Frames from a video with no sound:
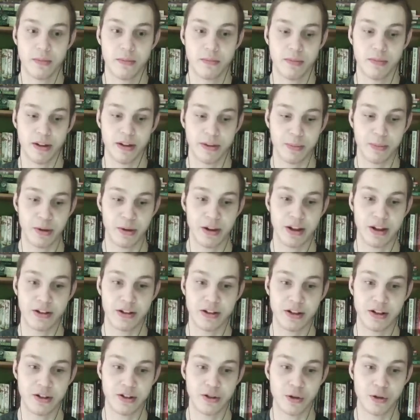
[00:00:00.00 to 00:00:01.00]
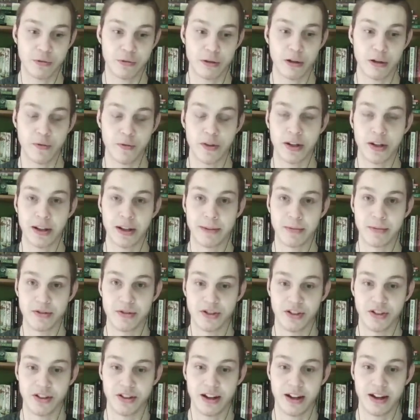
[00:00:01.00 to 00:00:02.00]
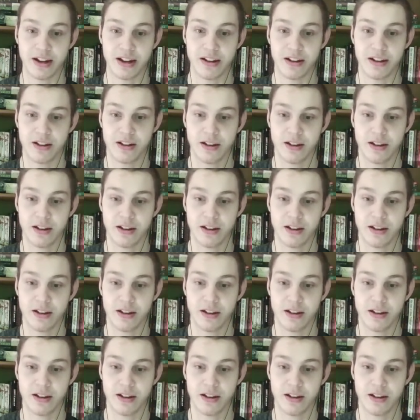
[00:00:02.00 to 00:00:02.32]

But apparently it's too real for the liberals to take.